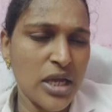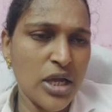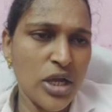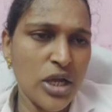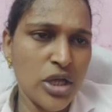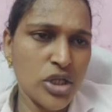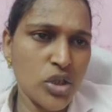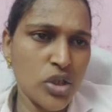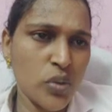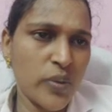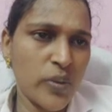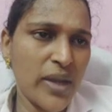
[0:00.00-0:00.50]

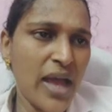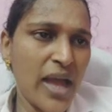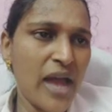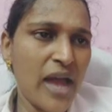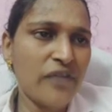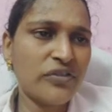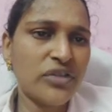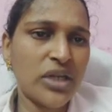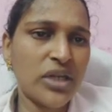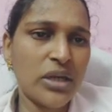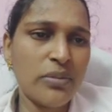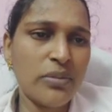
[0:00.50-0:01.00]
So we have
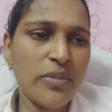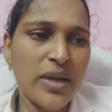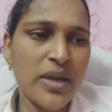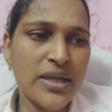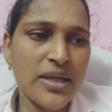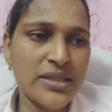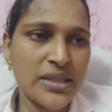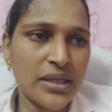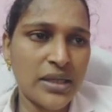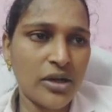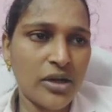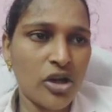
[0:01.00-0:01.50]
three
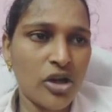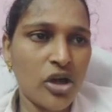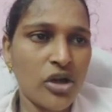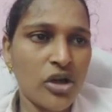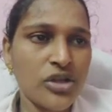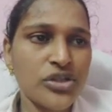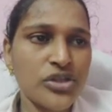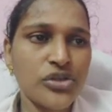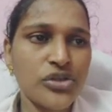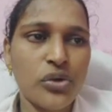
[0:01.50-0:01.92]
basic laws: